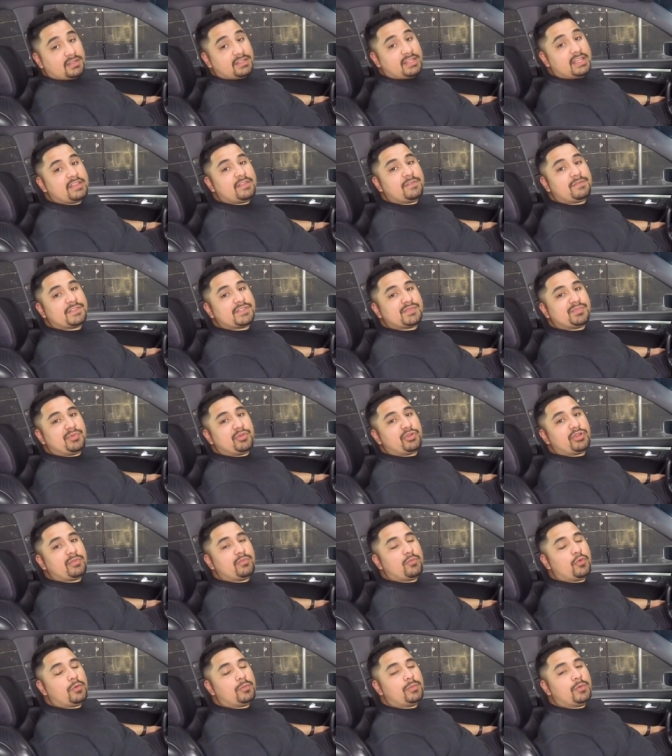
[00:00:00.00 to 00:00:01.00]
Thank you for
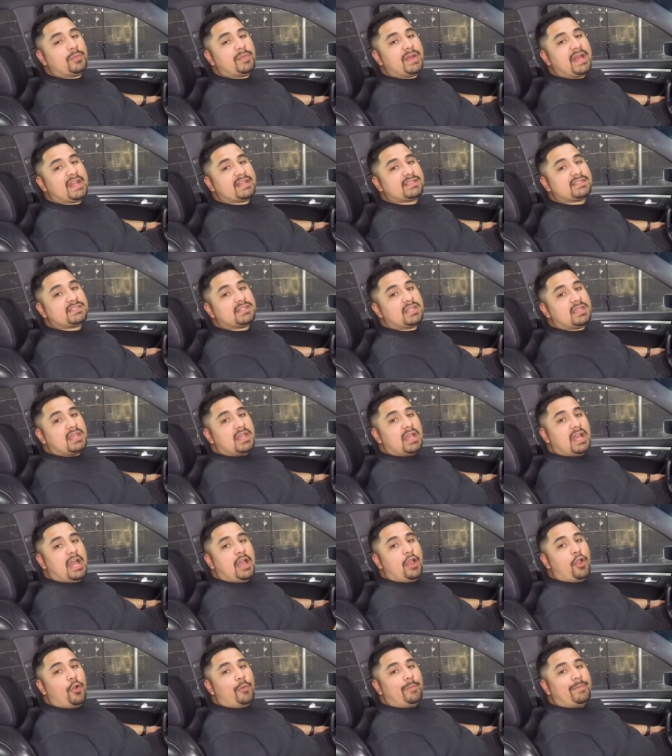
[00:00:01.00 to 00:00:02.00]
supporting Mobile Max.
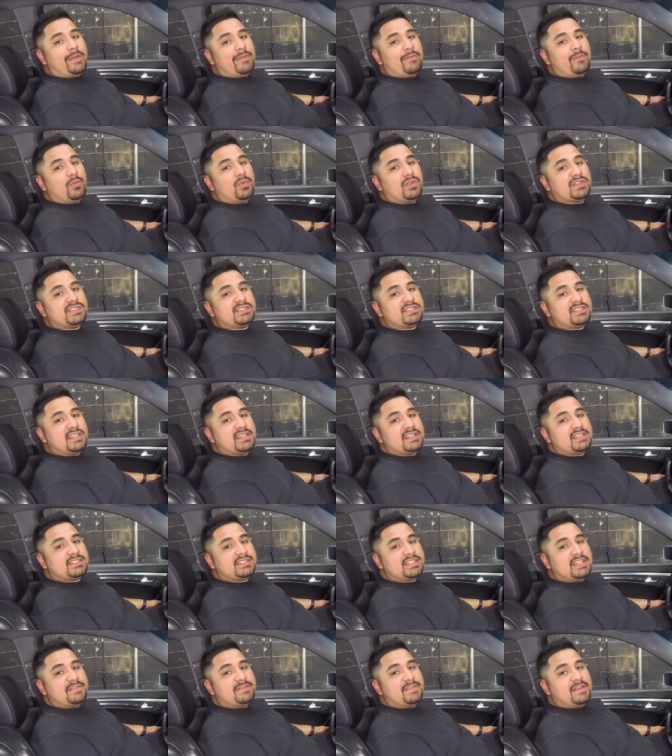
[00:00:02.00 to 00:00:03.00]
I hope everyone's
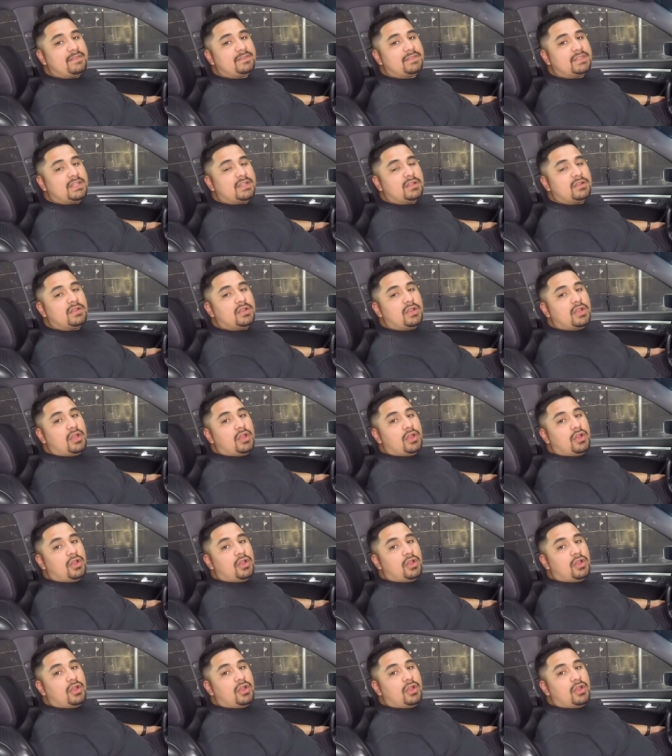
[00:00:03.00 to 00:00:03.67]
staying safe out there.